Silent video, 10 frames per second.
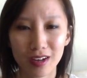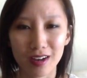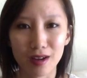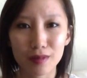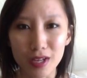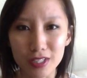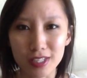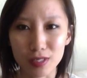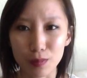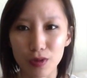not just
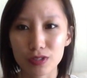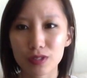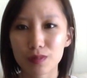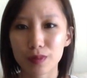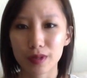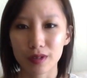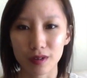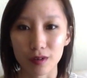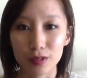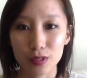as a person, but
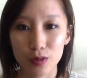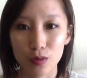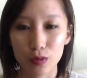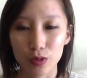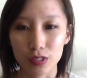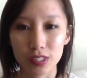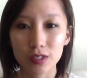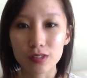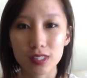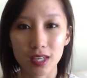also your
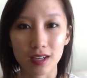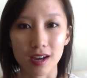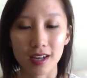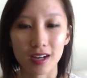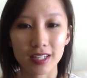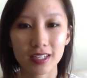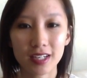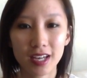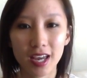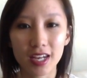skill set in Kyani,
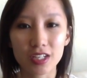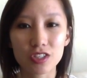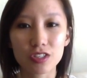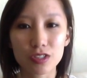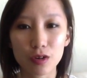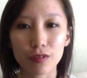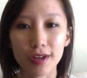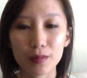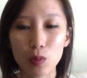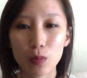and it's just so valuable.